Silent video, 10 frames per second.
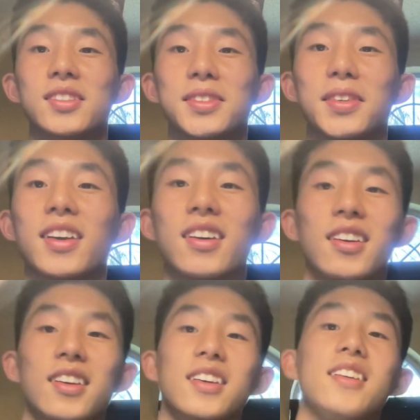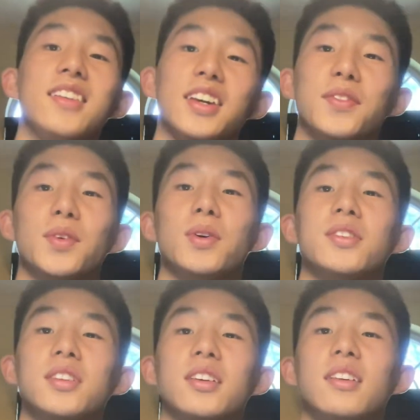So yeah, thank you for
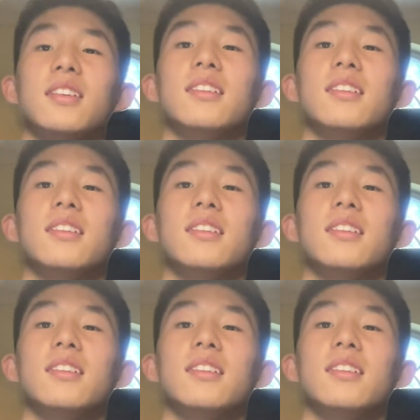watching.